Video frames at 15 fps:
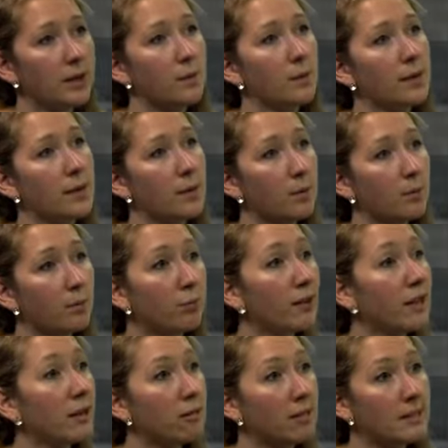to be at
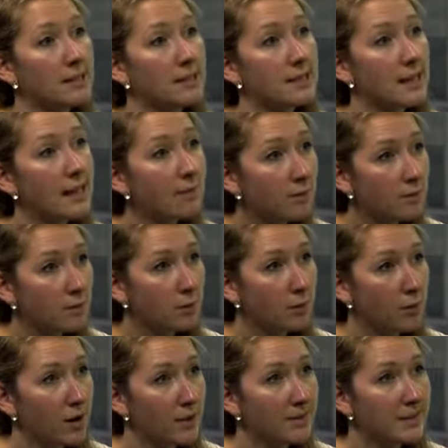pre-crisis levels of
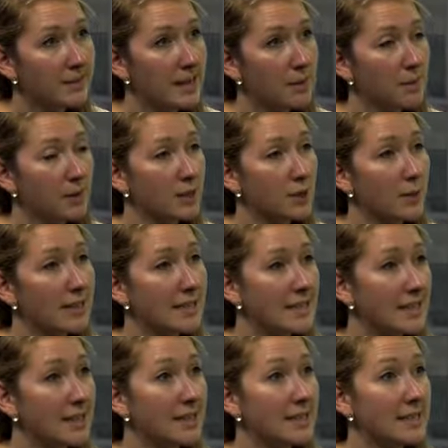private debt by
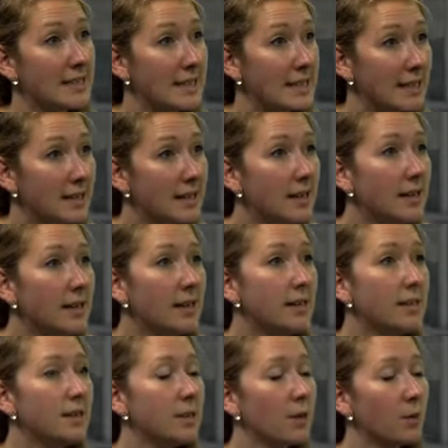2019.
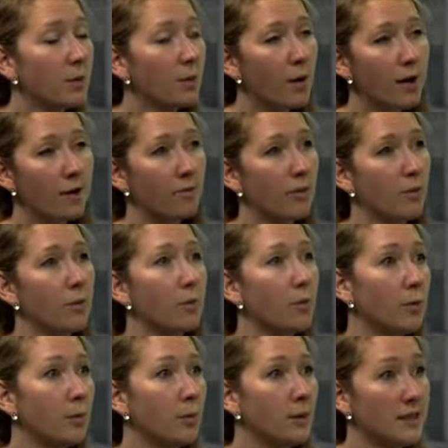So we're in quite a
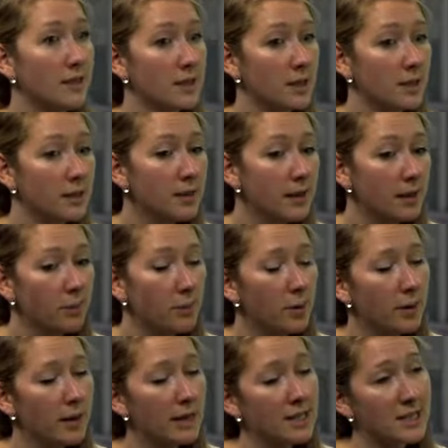vulnerable position, and
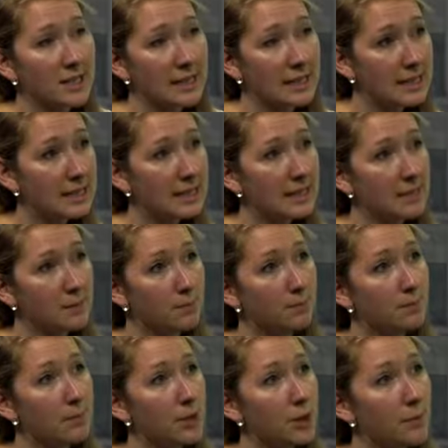what we actually need is
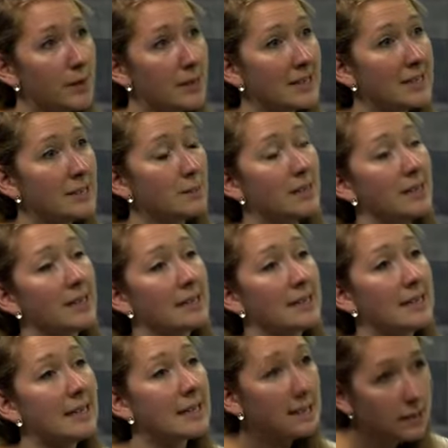new money to be
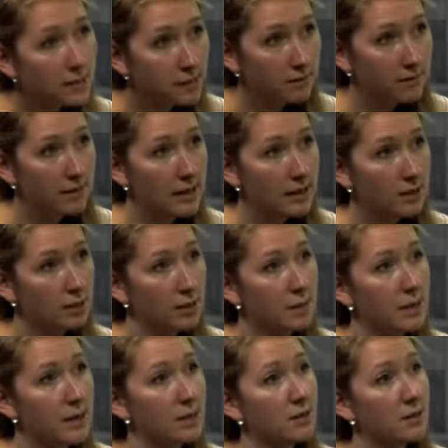getting into the real economy,